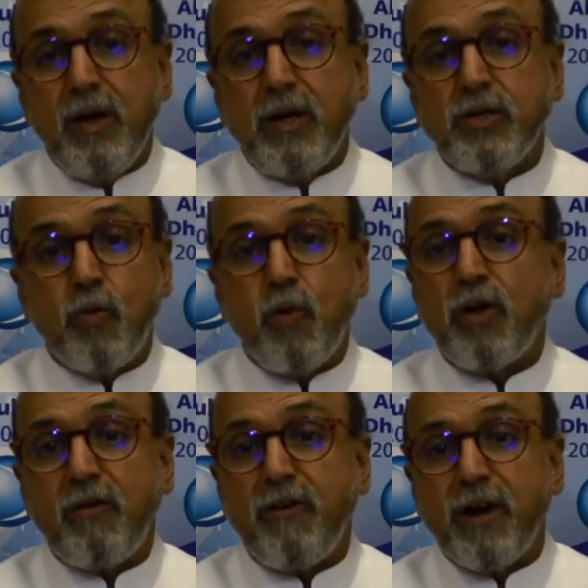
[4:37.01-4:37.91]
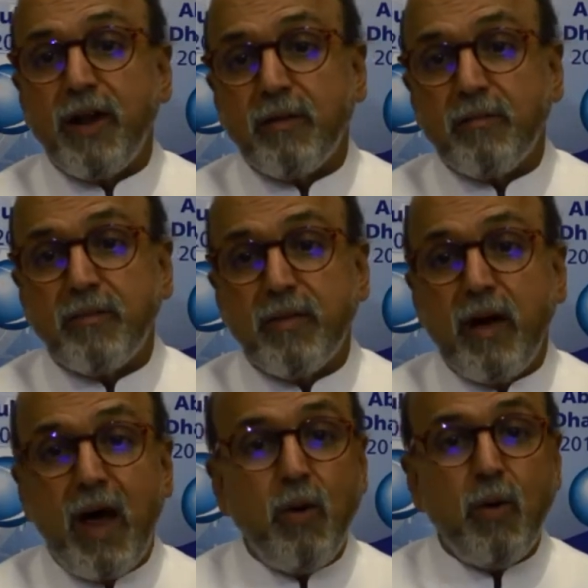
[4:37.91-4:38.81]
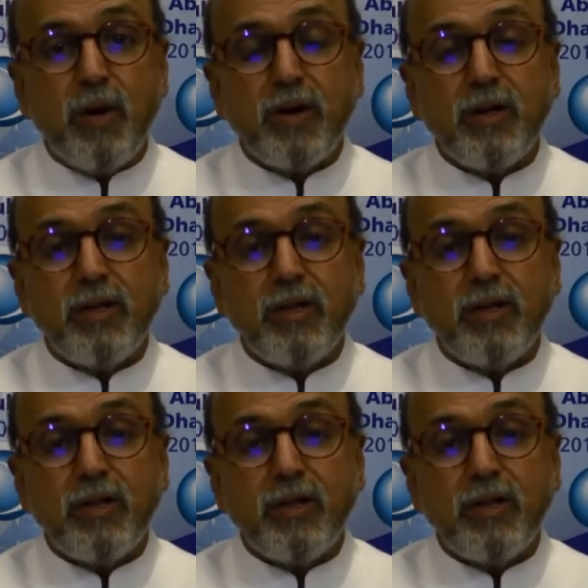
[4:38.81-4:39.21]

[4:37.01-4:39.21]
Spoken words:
It's overall funding. However,